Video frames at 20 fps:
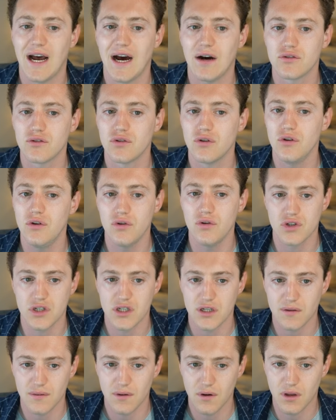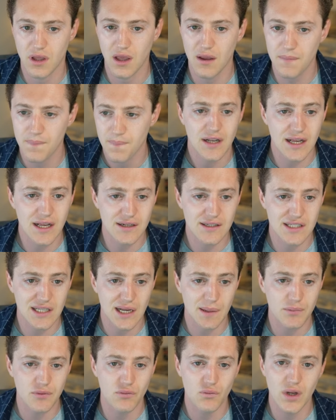how to use it, okay? Next
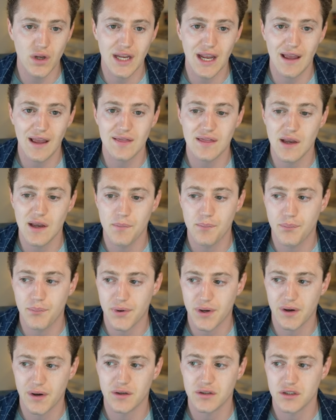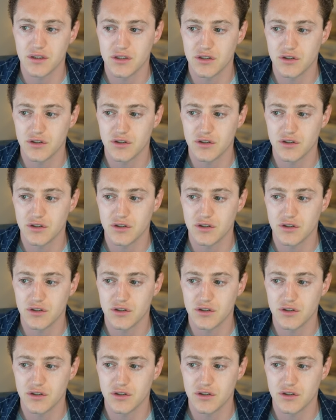up, we get the product